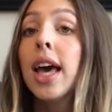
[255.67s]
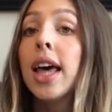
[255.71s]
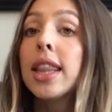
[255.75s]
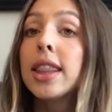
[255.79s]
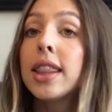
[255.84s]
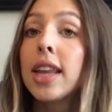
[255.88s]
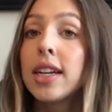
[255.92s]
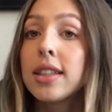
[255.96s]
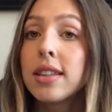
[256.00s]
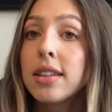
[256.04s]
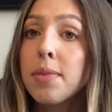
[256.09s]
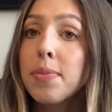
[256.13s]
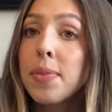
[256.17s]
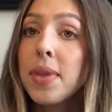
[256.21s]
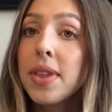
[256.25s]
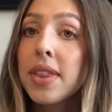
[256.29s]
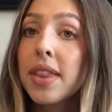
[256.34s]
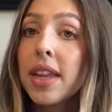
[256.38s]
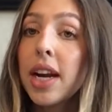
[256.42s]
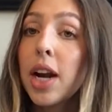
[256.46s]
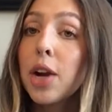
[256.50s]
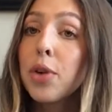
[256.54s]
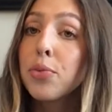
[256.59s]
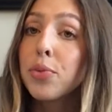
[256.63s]
That's something that
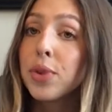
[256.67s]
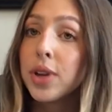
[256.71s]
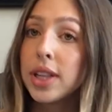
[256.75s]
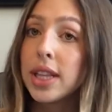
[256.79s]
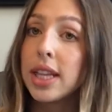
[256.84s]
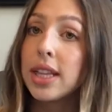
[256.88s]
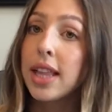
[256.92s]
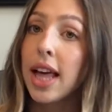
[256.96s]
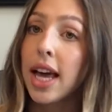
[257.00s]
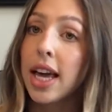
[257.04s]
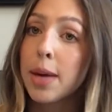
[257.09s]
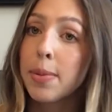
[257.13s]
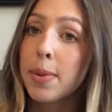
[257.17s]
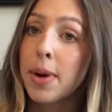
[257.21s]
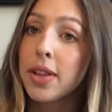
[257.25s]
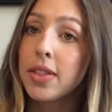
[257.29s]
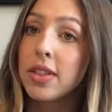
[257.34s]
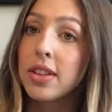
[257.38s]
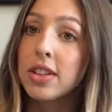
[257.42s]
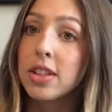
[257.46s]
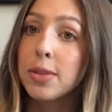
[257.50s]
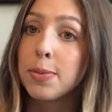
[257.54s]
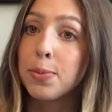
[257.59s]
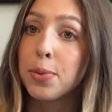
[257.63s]
I really like about
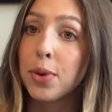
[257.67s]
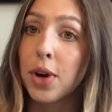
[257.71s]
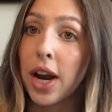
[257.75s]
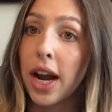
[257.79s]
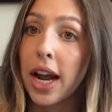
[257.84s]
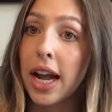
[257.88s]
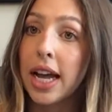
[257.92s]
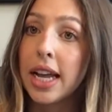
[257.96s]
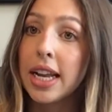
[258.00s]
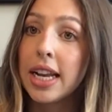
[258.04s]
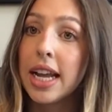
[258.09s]
this brand.